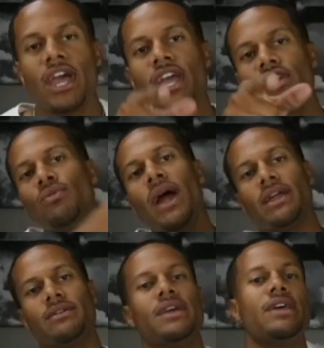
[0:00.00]
And you're
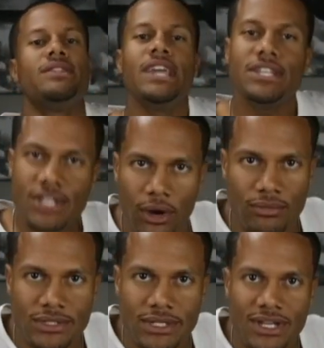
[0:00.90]
right, they
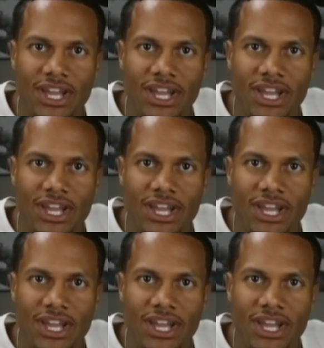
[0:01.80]
don't.